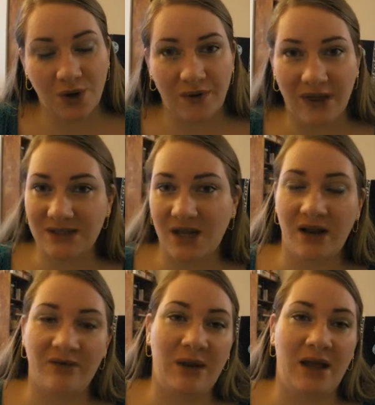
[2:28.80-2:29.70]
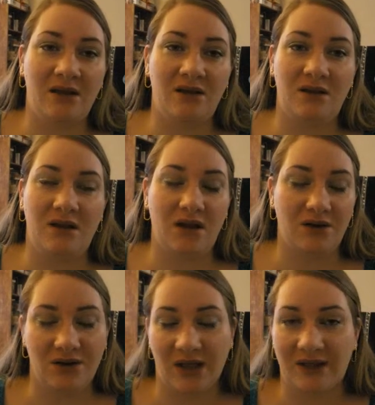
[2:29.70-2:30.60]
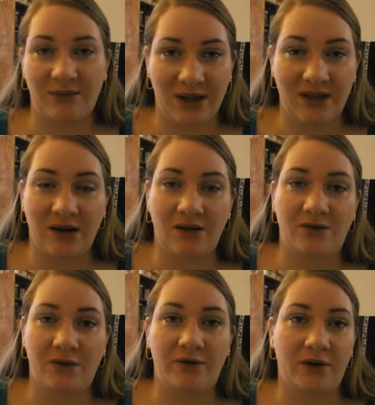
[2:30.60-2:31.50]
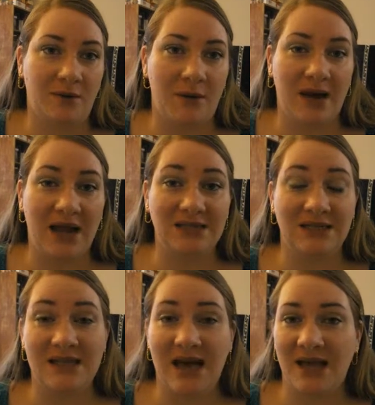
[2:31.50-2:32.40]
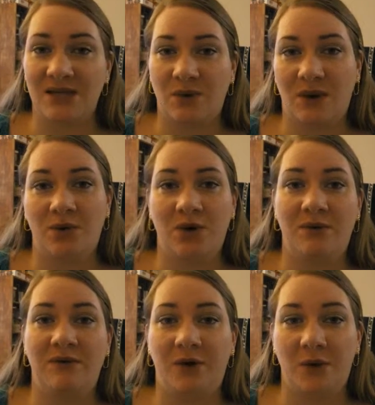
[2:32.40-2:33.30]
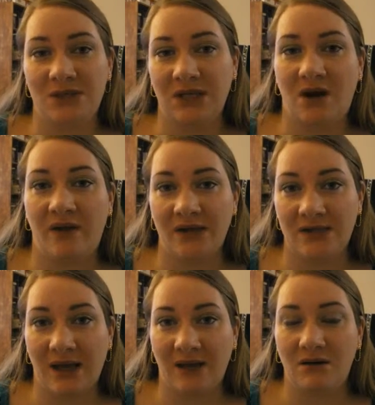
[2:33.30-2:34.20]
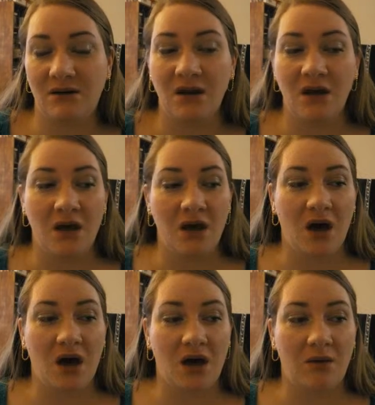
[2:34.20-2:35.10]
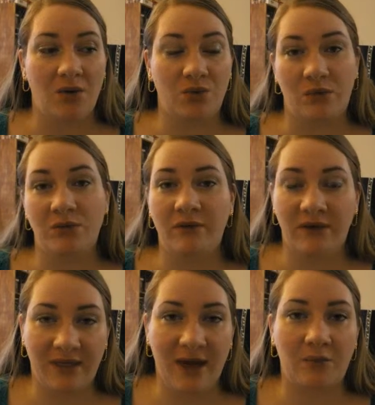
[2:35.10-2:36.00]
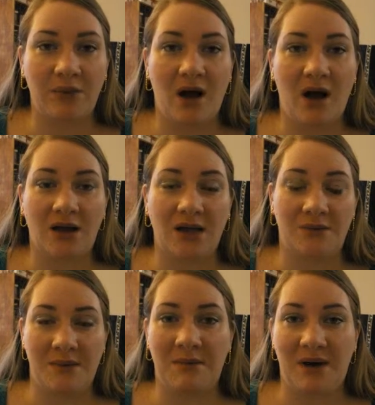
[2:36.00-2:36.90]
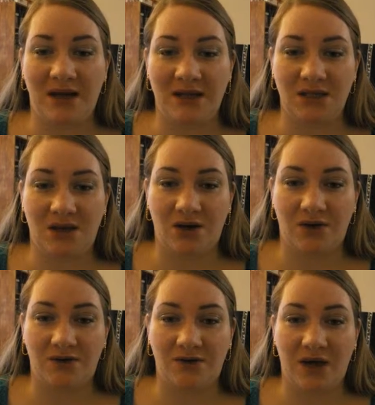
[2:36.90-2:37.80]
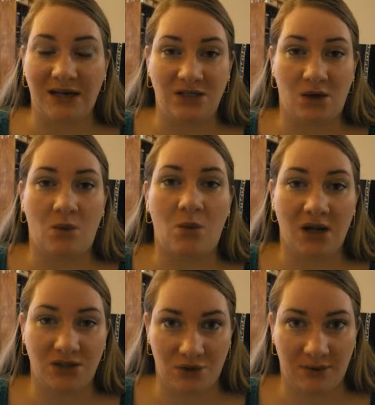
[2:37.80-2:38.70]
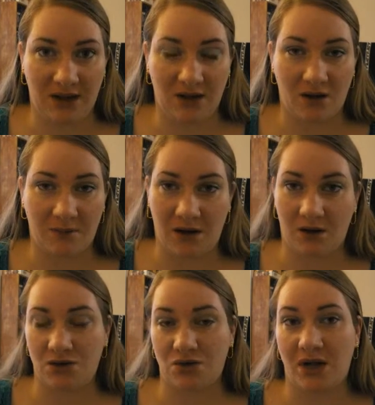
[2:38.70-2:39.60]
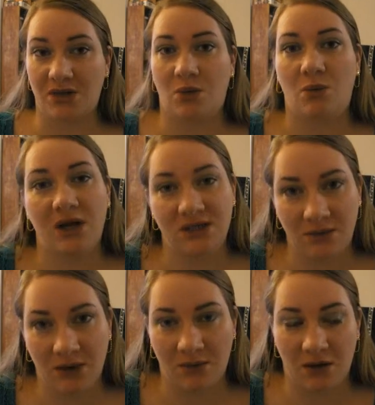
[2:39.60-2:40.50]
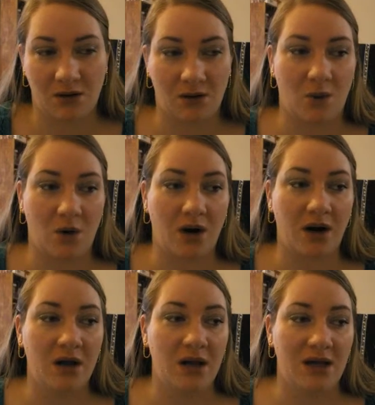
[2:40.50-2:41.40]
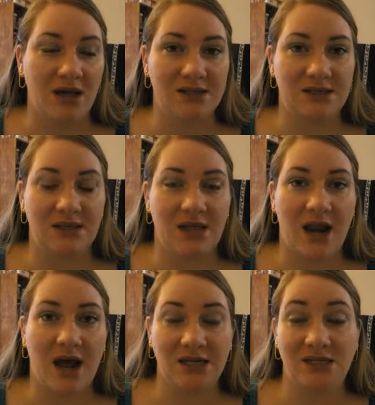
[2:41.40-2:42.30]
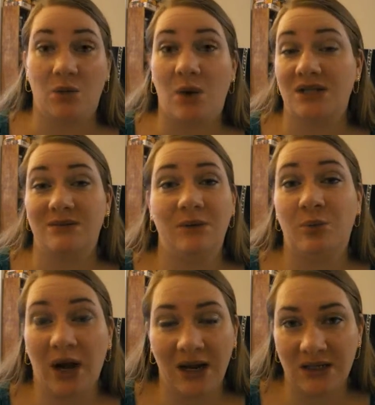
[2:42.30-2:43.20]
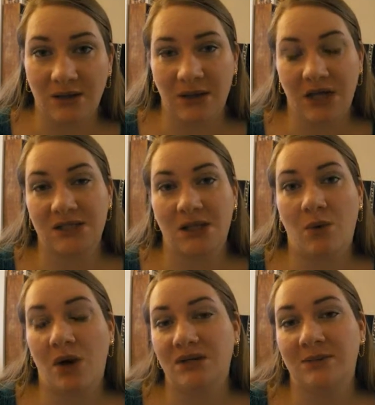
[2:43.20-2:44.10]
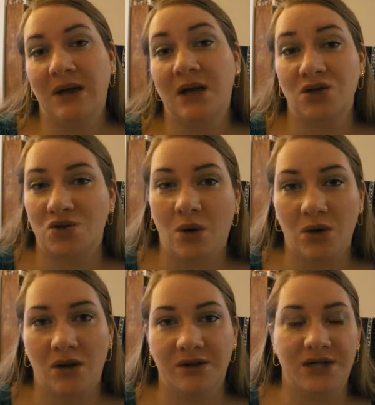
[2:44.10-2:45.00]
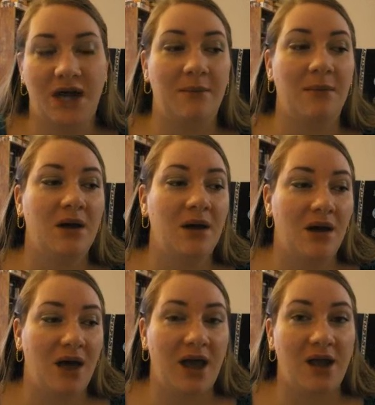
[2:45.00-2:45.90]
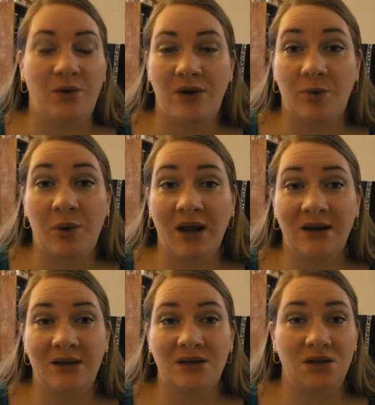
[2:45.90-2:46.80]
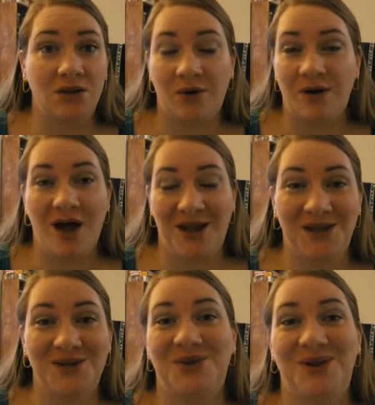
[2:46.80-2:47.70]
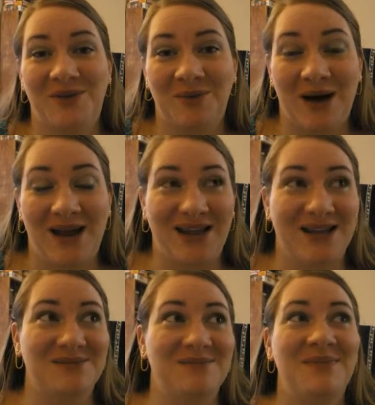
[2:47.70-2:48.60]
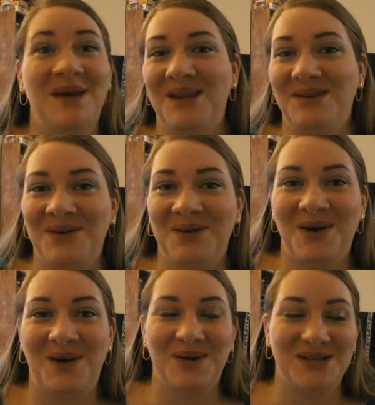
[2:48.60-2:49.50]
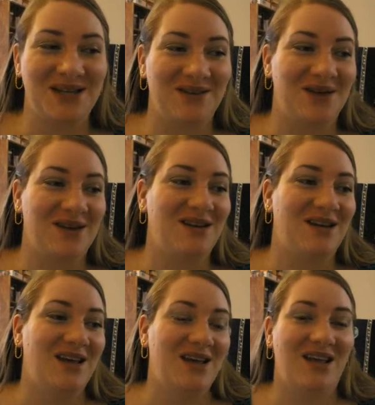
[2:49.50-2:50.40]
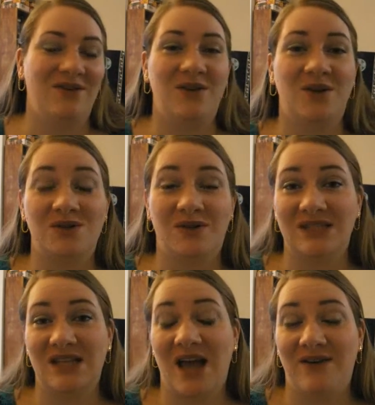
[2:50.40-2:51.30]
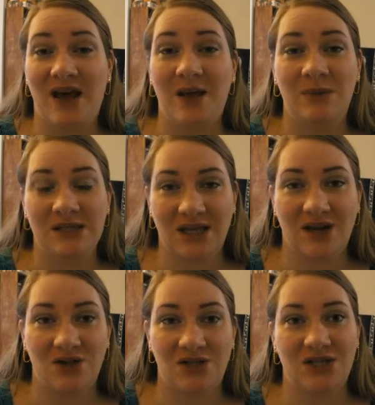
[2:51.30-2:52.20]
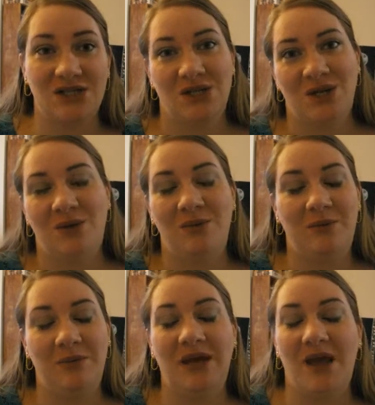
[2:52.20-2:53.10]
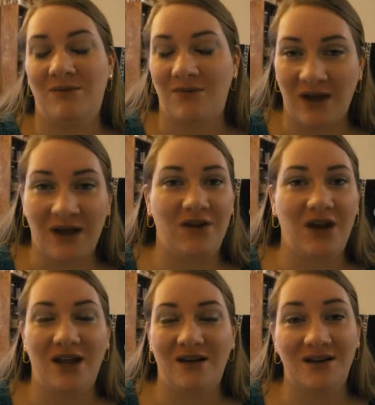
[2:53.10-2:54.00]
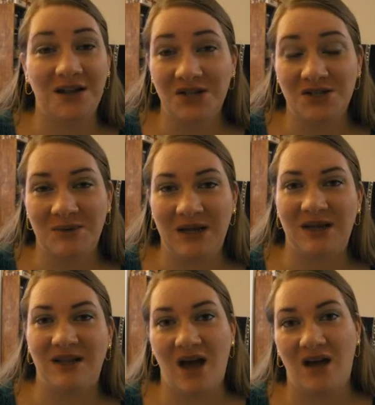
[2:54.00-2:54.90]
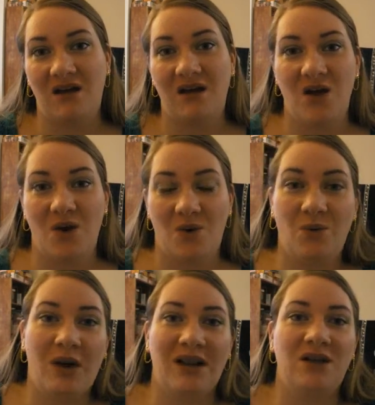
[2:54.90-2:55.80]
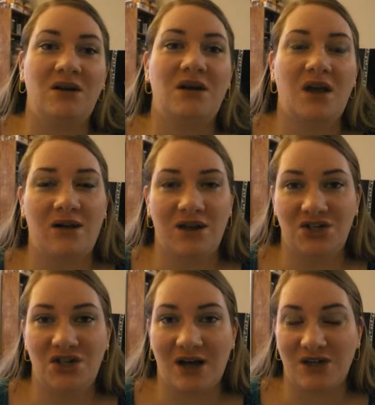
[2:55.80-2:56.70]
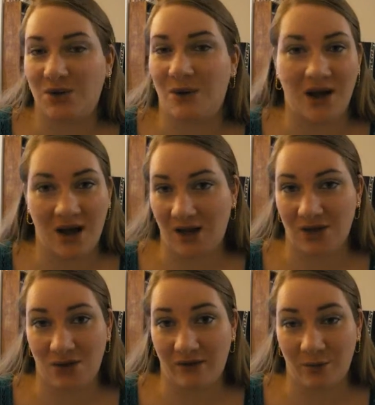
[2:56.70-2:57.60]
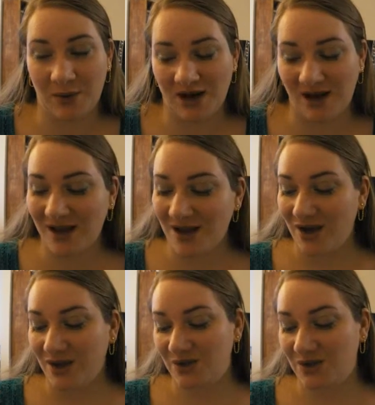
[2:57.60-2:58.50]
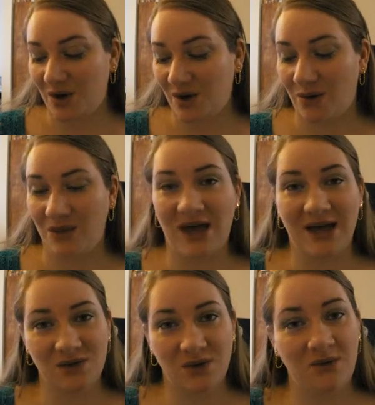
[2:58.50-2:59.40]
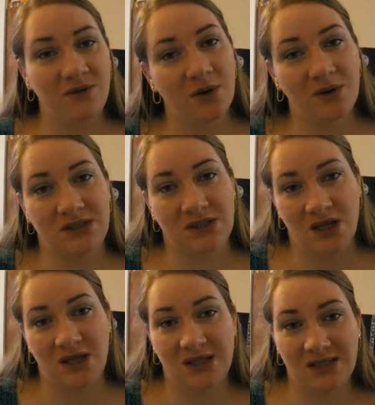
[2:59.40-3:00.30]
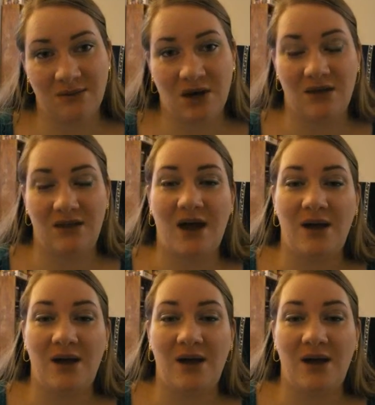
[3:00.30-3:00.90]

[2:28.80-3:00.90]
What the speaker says: So that's kind of been like right there in the forefront of my mind, and that is what I'm going to be focusing on this cycle. Removing that block in my mind of I don't want to be a parent, or I don't want to be a mother, or is it that I don't want to be pregnant because I want to be in control all the time. And when you're pregnant, you're not in control of your body, as many of you know, because even those of us that have had miscarriages, you know, it became very clear to me that when you're carrying a child, you are not in control of your body. So that's what I'm focused on this month.